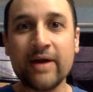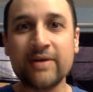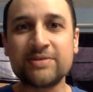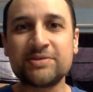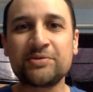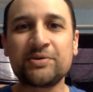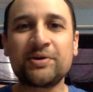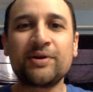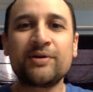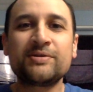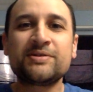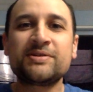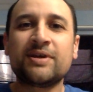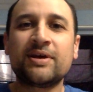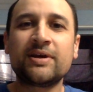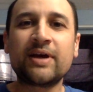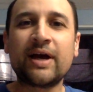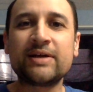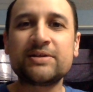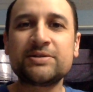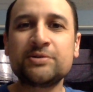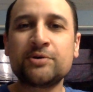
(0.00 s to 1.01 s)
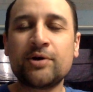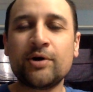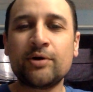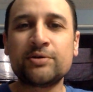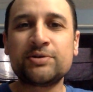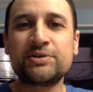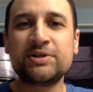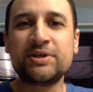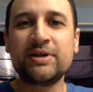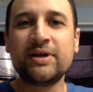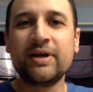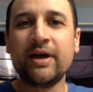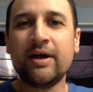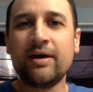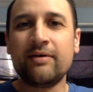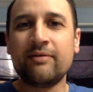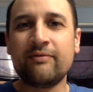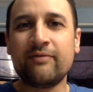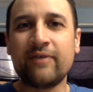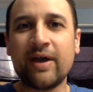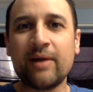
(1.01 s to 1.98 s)
So here's the Yasukochi
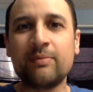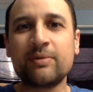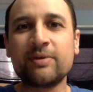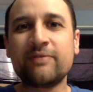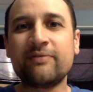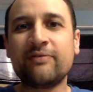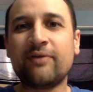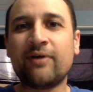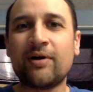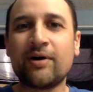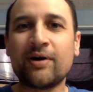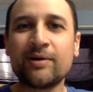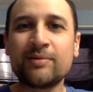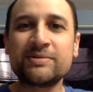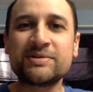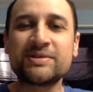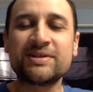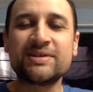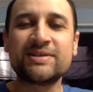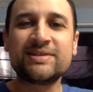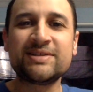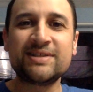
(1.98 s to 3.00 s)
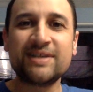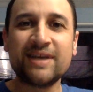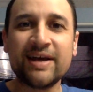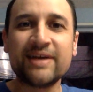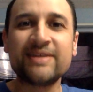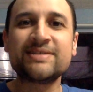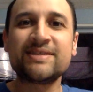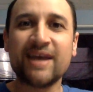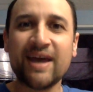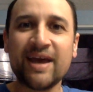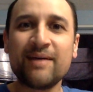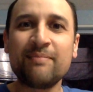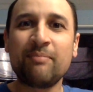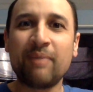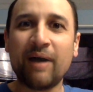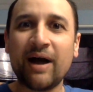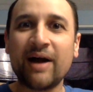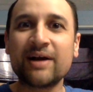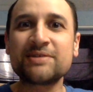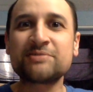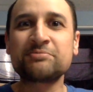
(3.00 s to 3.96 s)
Family Farms CSA
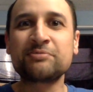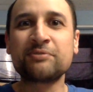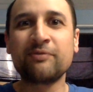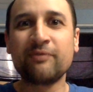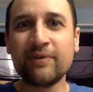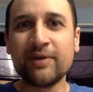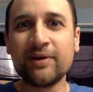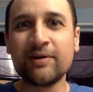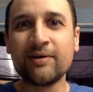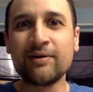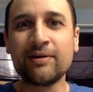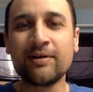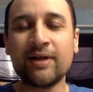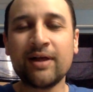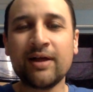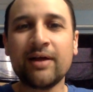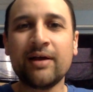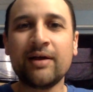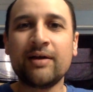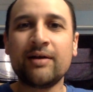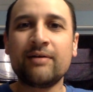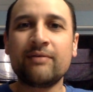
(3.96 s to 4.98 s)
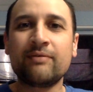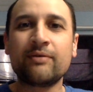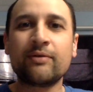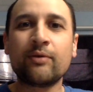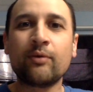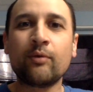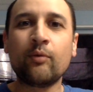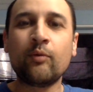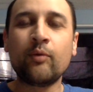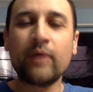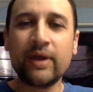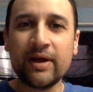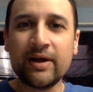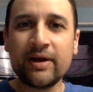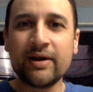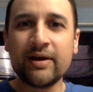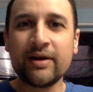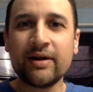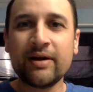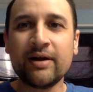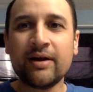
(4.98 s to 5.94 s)
box reveal for the
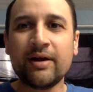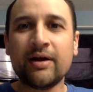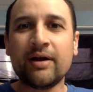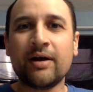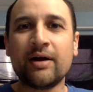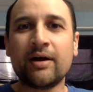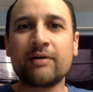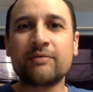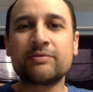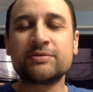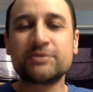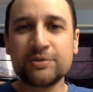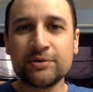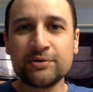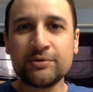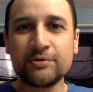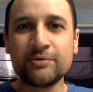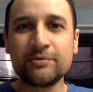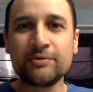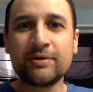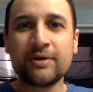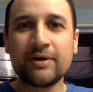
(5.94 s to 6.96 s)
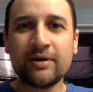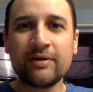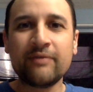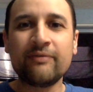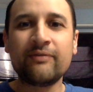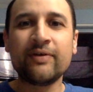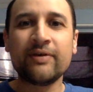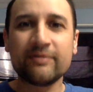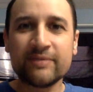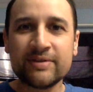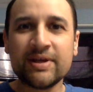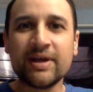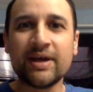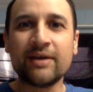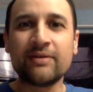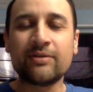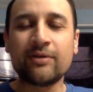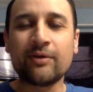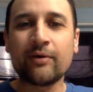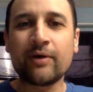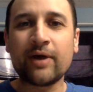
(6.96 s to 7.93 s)
week of June
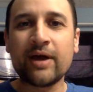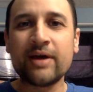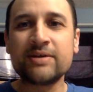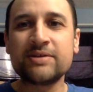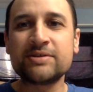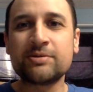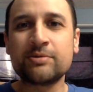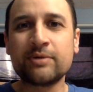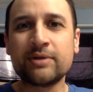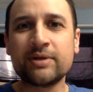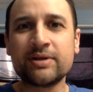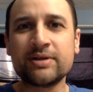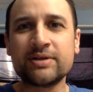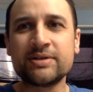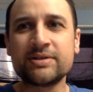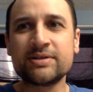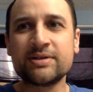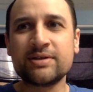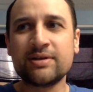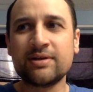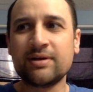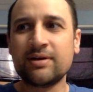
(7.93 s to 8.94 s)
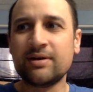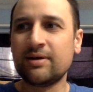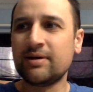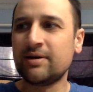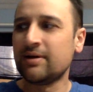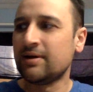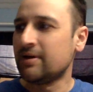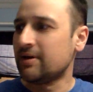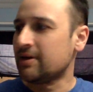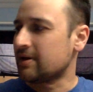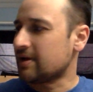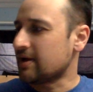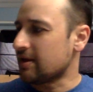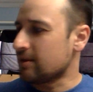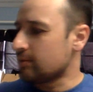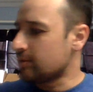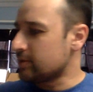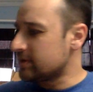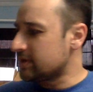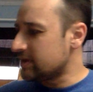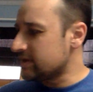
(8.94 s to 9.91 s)
15th. Okay, so it is, God,
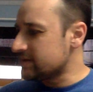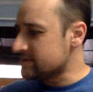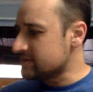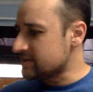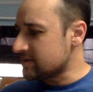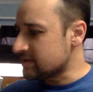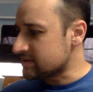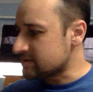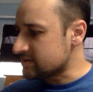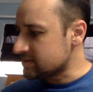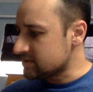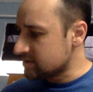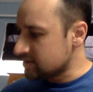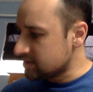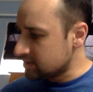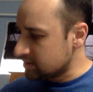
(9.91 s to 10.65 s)
what day is this?